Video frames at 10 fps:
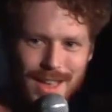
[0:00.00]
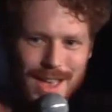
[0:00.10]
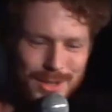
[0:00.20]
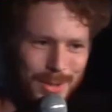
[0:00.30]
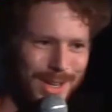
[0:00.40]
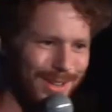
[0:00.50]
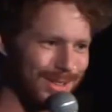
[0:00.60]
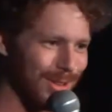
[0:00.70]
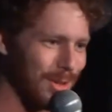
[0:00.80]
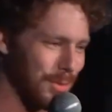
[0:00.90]
That's when I was
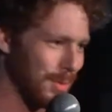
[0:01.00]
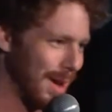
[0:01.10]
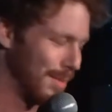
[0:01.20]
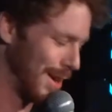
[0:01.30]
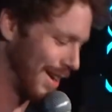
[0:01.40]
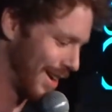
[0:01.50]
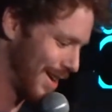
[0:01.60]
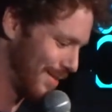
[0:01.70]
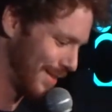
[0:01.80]
going through my breakup.